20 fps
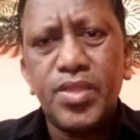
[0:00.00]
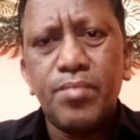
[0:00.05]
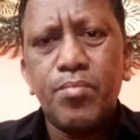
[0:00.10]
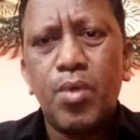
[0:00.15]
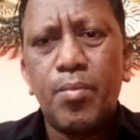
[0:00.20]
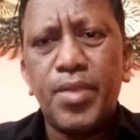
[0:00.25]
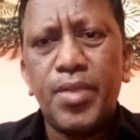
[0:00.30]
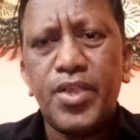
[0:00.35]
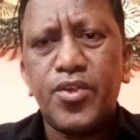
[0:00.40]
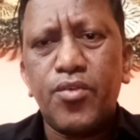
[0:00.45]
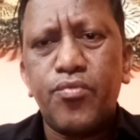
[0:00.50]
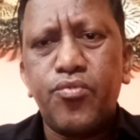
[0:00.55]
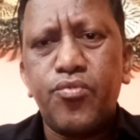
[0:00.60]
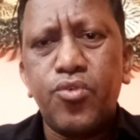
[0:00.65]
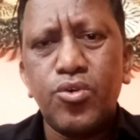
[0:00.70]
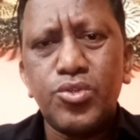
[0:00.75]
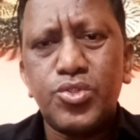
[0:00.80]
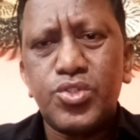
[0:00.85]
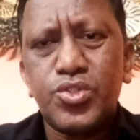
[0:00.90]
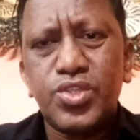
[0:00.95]
moment of
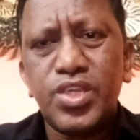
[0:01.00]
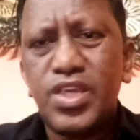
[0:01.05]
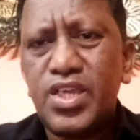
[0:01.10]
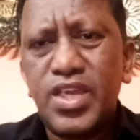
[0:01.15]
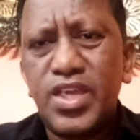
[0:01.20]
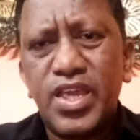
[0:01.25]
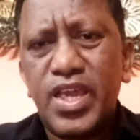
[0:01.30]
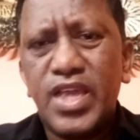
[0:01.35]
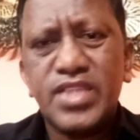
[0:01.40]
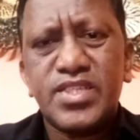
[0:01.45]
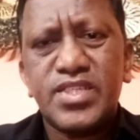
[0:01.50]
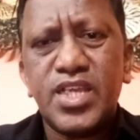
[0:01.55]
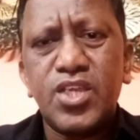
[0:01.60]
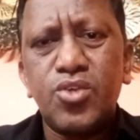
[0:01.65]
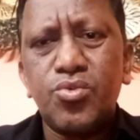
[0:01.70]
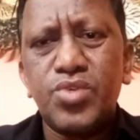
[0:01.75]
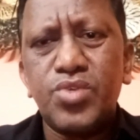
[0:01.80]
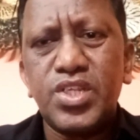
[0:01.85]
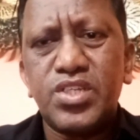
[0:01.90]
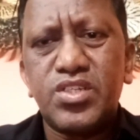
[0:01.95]
force, SI
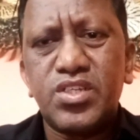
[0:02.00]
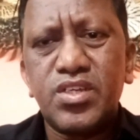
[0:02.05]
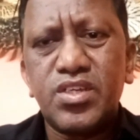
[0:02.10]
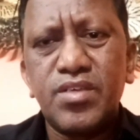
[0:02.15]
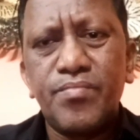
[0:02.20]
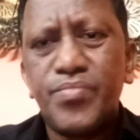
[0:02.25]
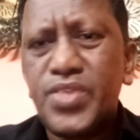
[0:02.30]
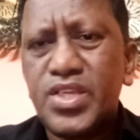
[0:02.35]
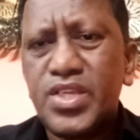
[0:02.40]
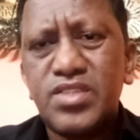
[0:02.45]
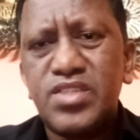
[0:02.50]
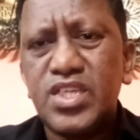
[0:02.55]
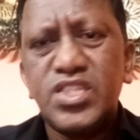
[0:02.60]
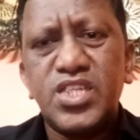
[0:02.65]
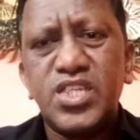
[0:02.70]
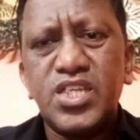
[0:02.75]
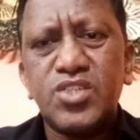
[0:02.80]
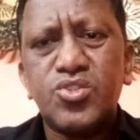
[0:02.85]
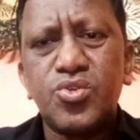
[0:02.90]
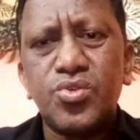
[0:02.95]
unit,
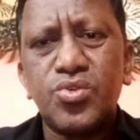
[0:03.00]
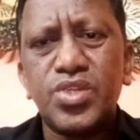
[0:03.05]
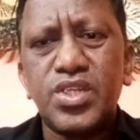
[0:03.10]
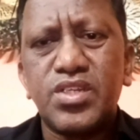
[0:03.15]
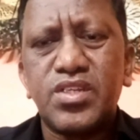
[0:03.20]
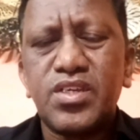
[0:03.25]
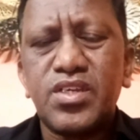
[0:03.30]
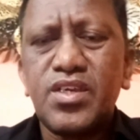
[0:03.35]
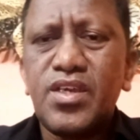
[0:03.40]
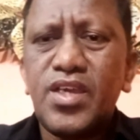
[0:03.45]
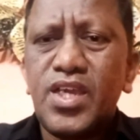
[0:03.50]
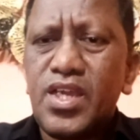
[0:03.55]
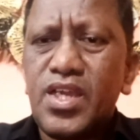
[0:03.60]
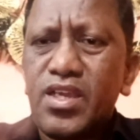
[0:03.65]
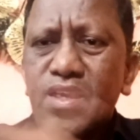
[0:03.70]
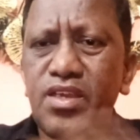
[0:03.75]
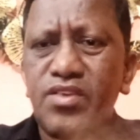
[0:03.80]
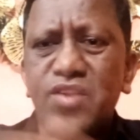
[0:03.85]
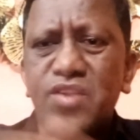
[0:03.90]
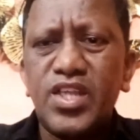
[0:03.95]
CGS unit,
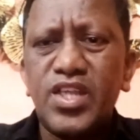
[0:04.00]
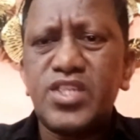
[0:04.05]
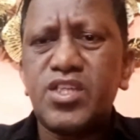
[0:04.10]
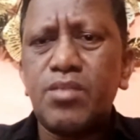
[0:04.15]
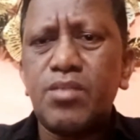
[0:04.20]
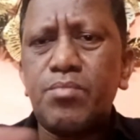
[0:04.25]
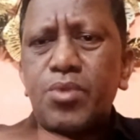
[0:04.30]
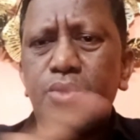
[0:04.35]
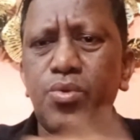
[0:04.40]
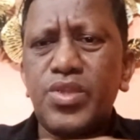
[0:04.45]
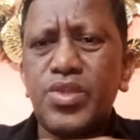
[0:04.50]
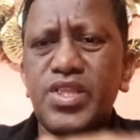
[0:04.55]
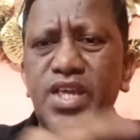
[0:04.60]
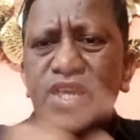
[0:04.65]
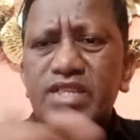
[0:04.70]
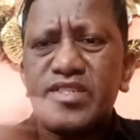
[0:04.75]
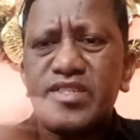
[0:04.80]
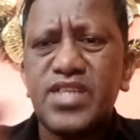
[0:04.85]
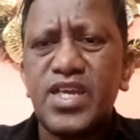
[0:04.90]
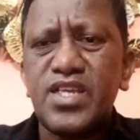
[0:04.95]
relation between the
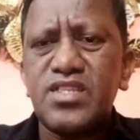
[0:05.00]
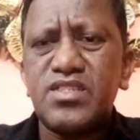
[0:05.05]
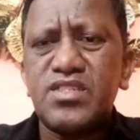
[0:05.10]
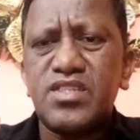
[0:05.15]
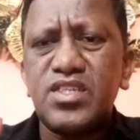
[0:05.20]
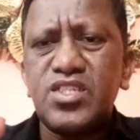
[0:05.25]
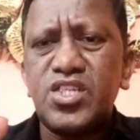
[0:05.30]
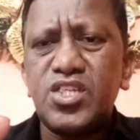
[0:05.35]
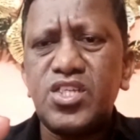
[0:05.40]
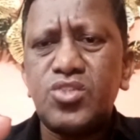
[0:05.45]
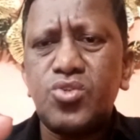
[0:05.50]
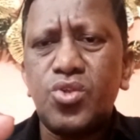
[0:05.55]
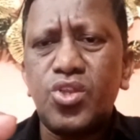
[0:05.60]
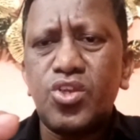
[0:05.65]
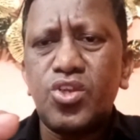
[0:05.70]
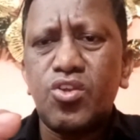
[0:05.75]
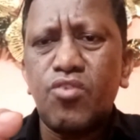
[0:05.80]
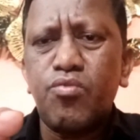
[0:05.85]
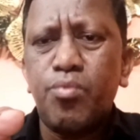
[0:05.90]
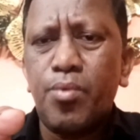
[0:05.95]
SI and CGS
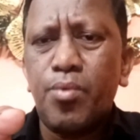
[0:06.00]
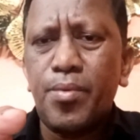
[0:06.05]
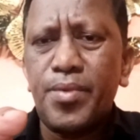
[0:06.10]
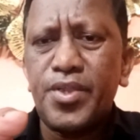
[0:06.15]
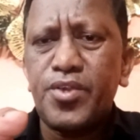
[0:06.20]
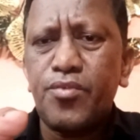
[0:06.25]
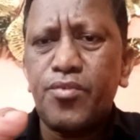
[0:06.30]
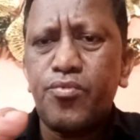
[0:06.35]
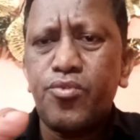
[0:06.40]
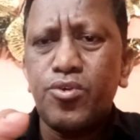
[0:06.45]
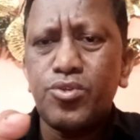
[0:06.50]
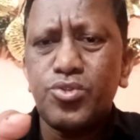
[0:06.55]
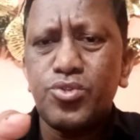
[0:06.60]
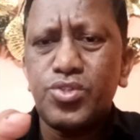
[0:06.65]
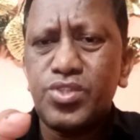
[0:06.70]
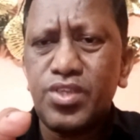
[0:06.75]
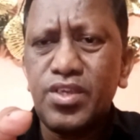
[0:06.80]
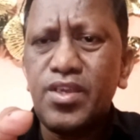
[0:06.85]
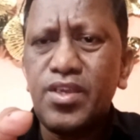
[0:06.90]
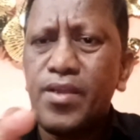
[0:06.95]
unit of moment of
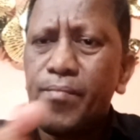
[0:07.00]
force,